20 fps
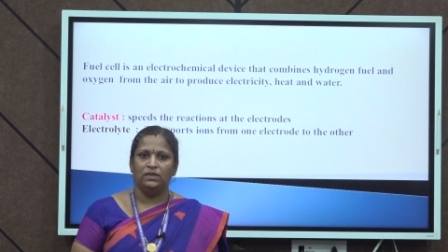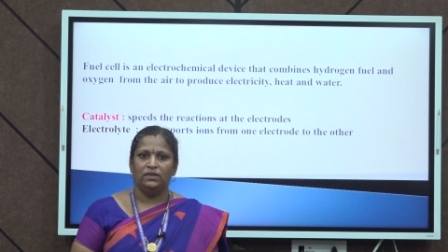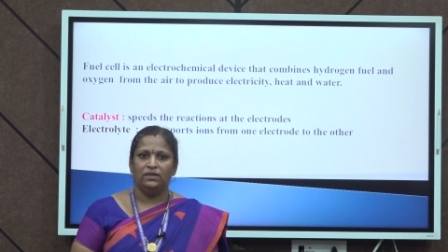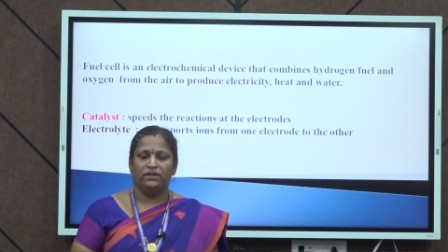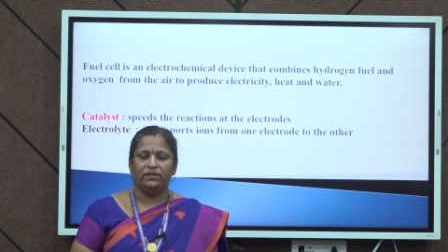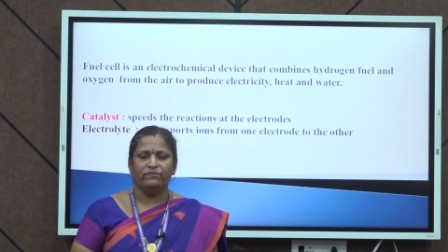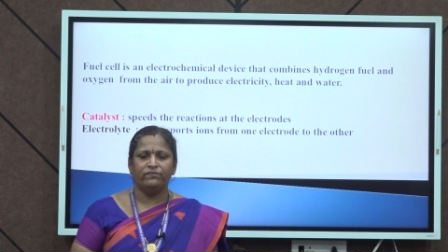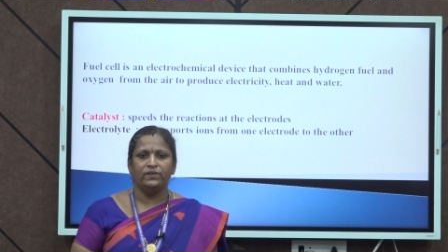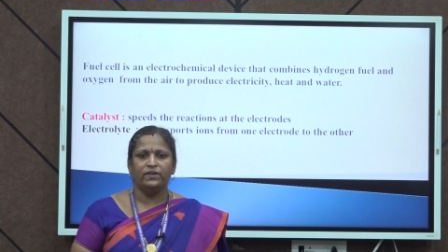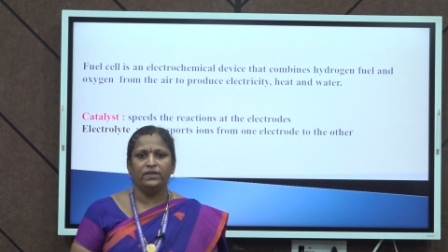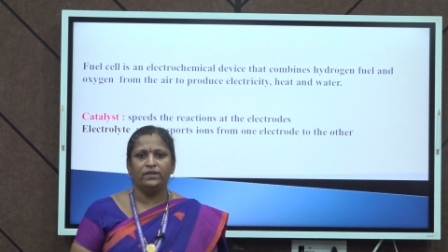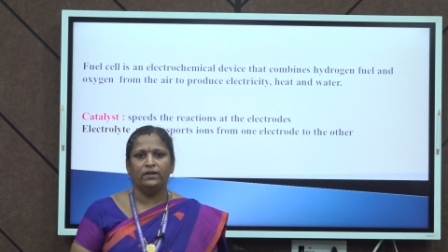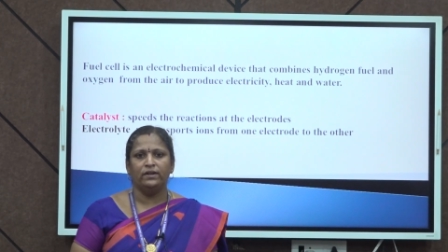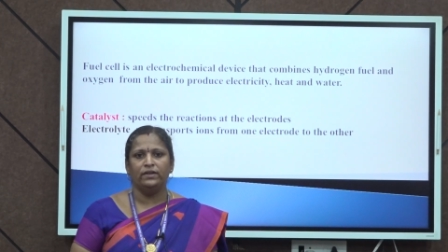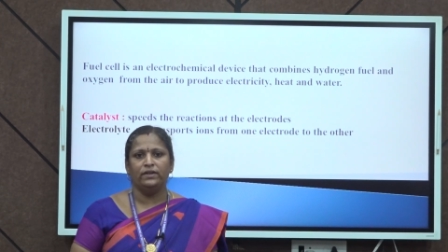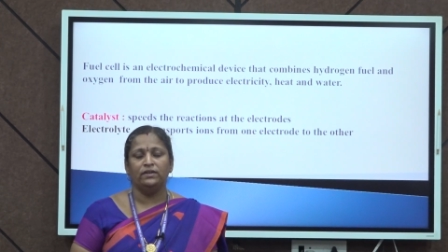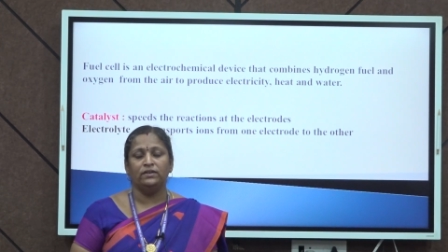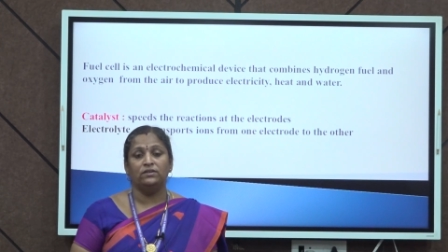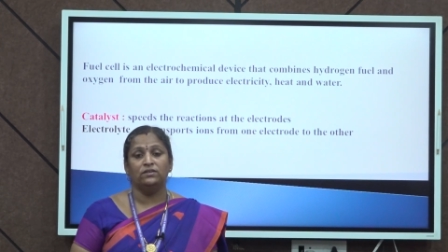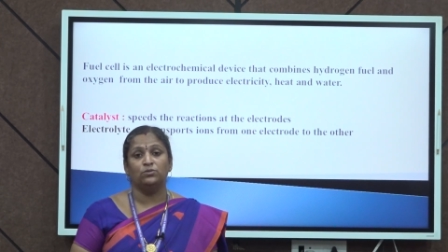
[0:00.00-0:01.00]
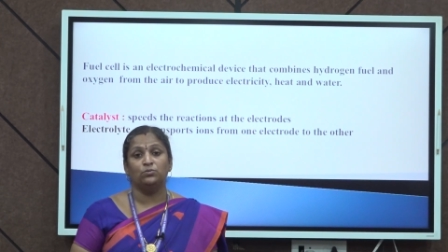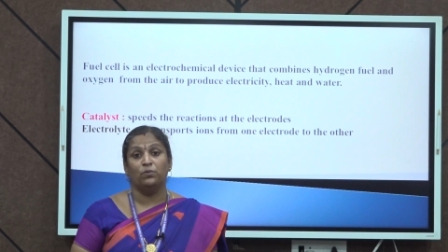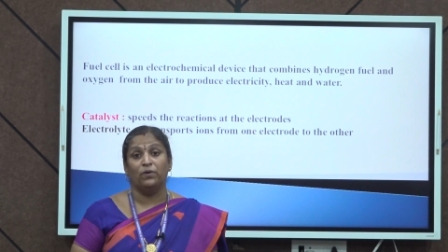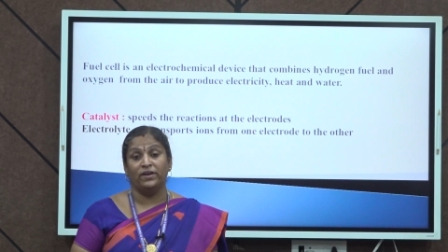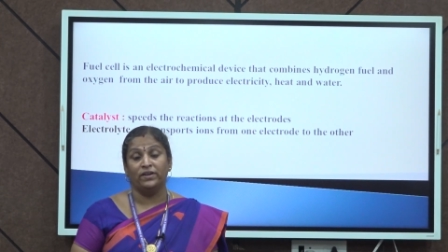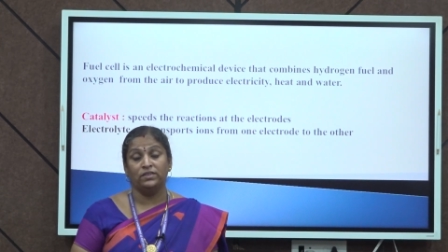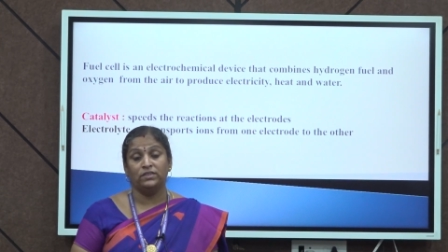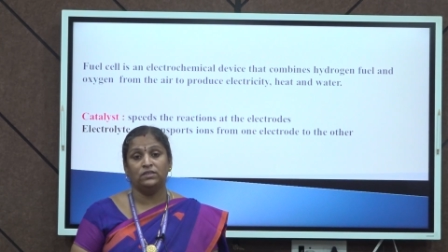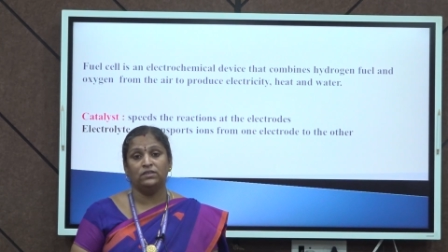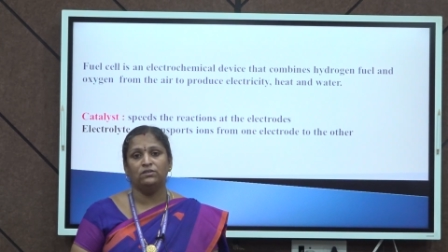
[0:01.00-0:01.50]
definitely it is
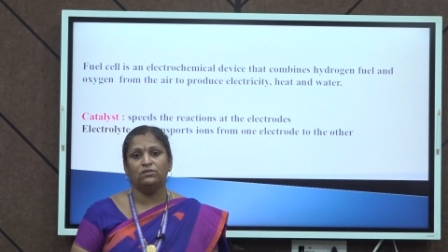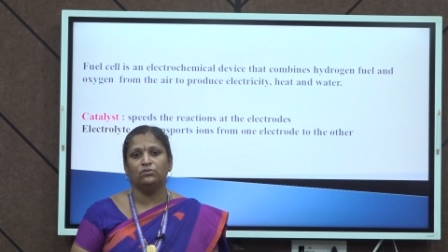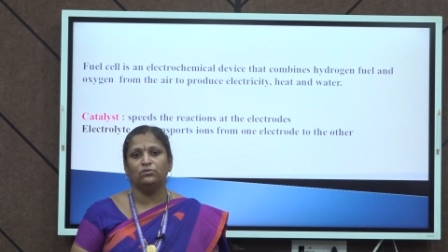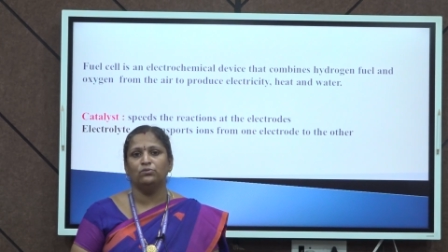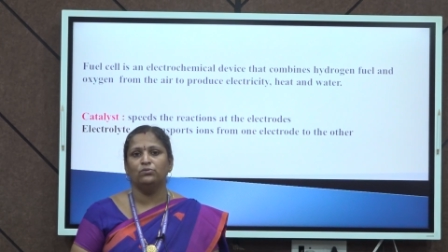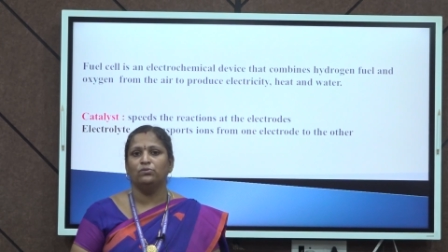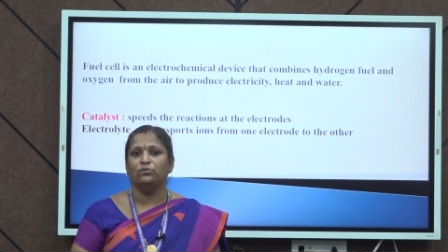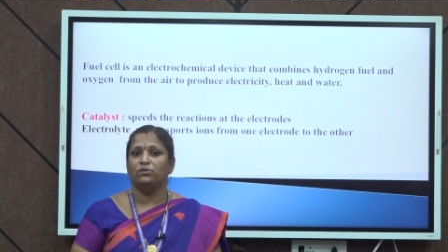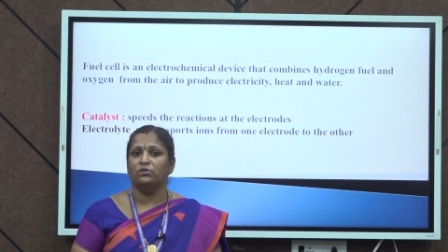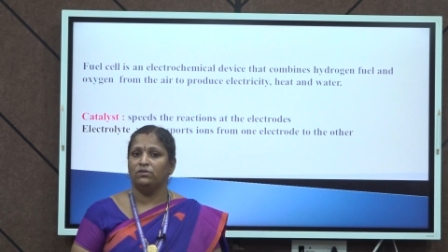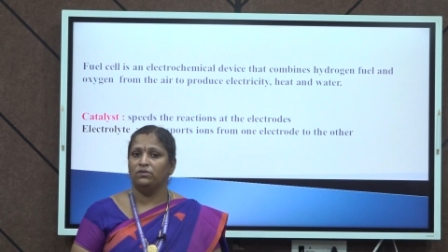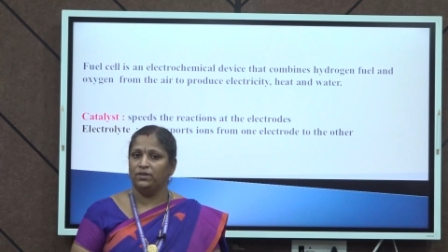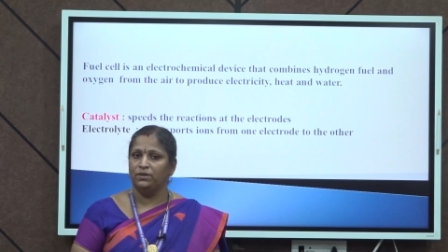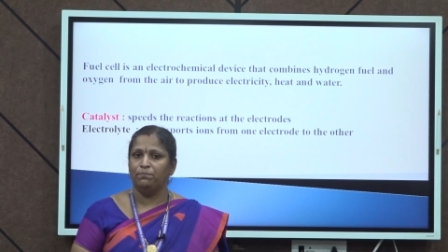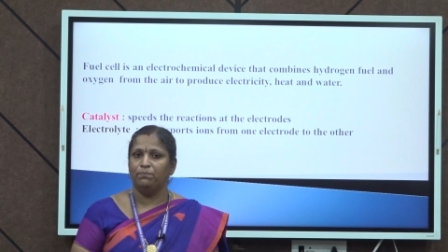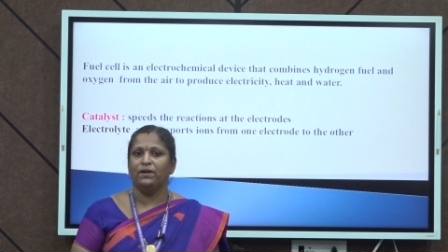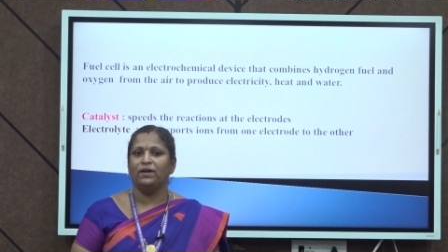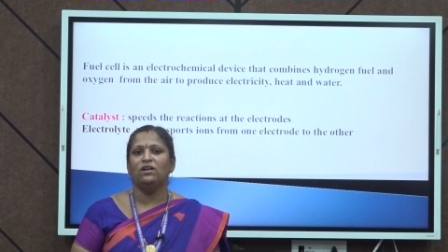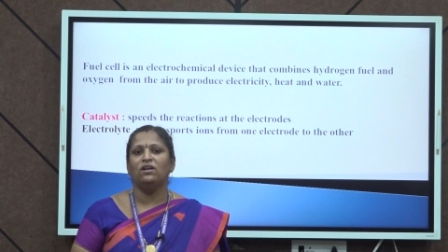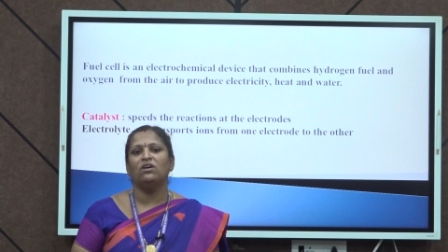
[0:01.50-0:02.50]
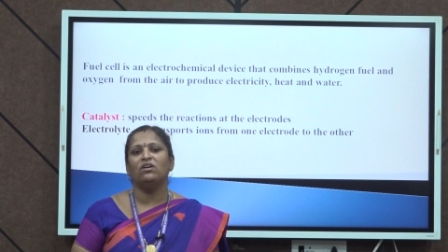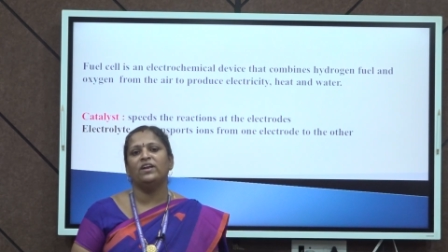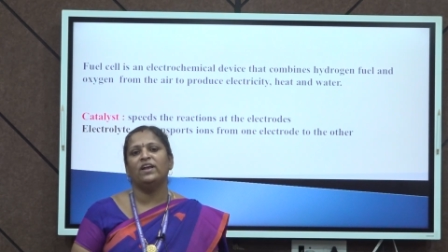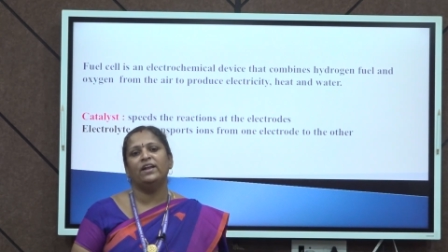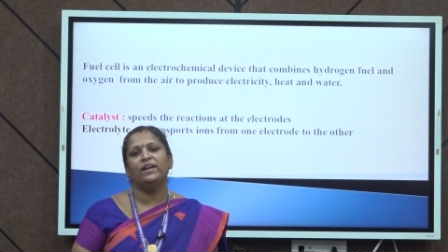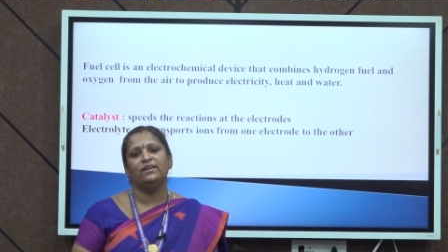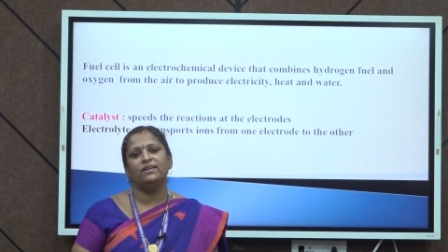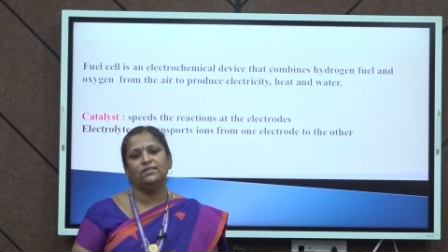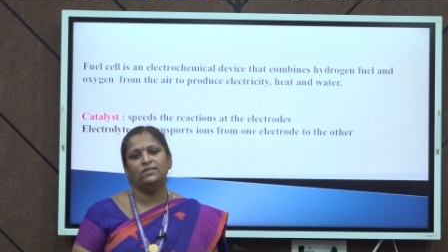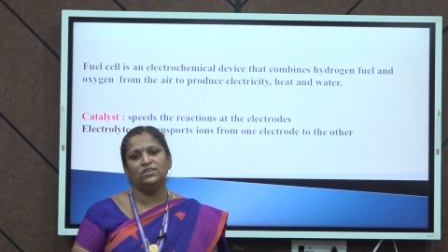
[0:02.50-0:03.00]
wiser to depend our
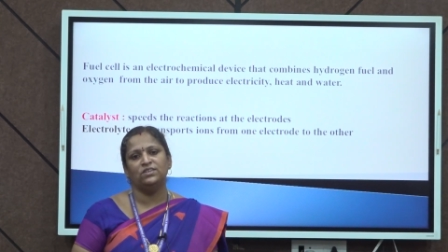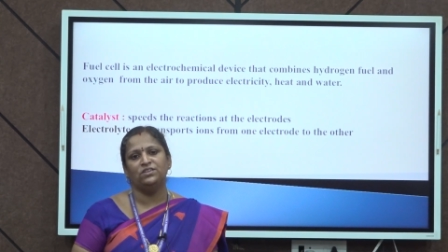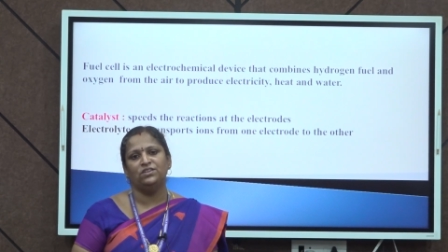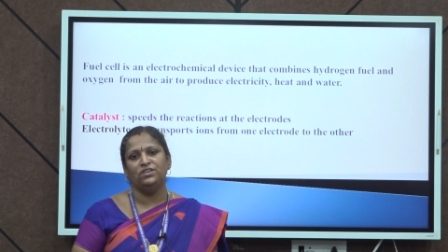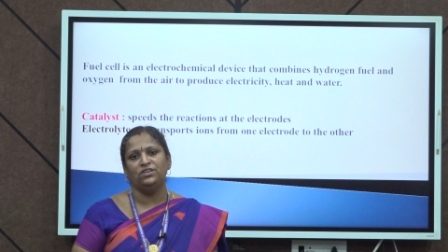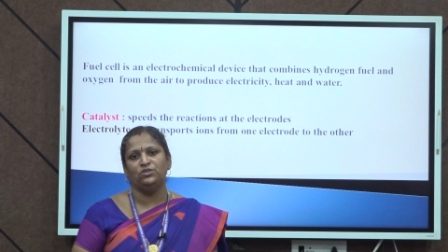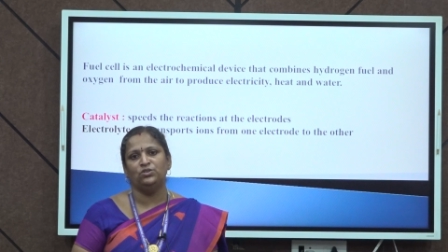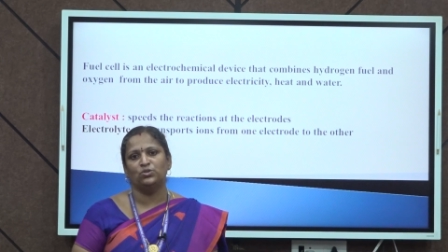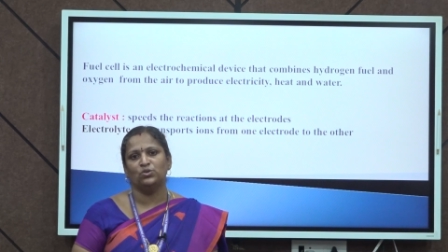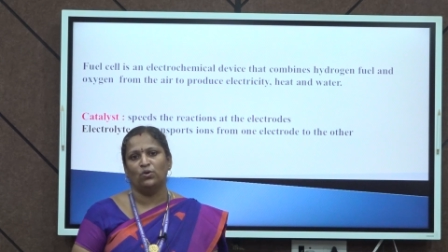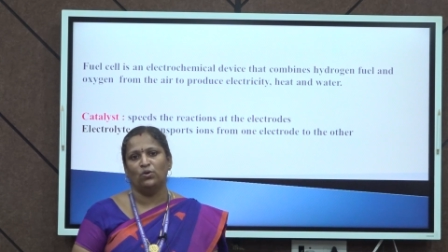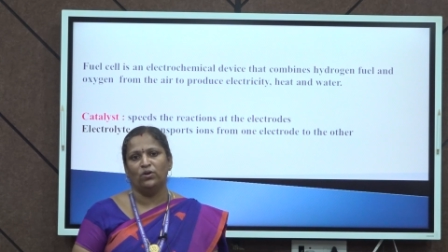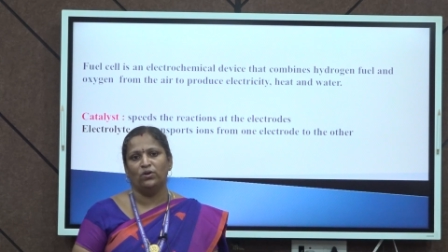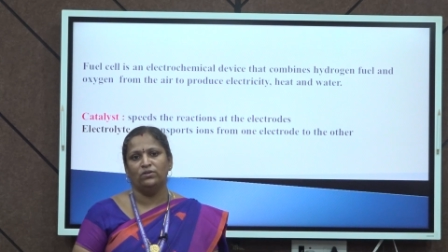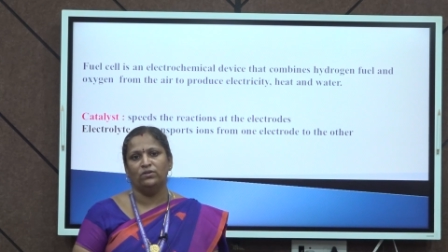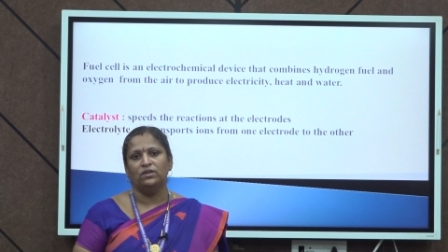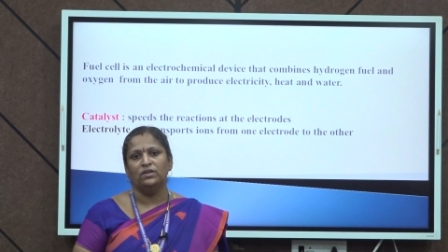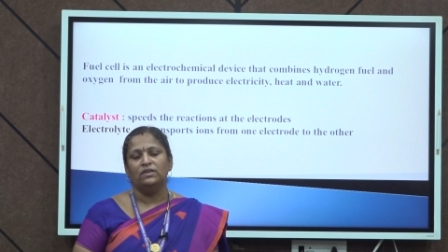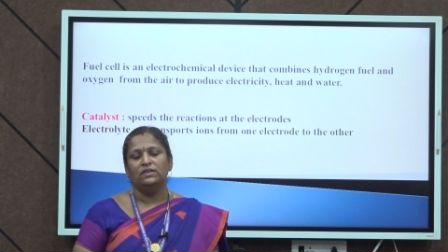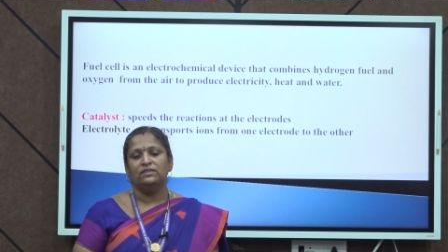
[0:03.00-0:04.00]
energy needs on